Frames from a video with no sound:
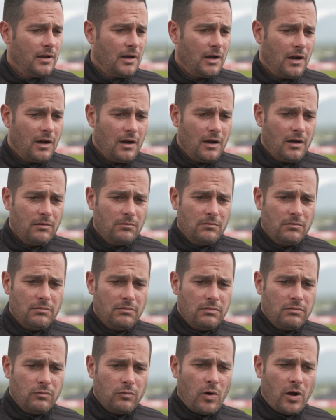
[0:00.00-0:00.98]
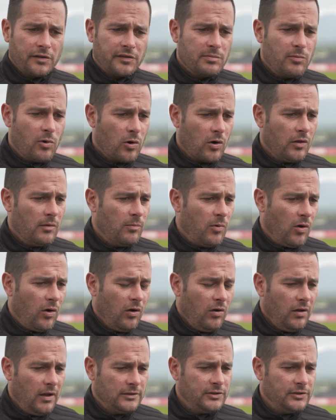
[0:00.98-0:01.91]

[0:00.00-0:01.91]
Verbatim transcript: um, wants more of the ball.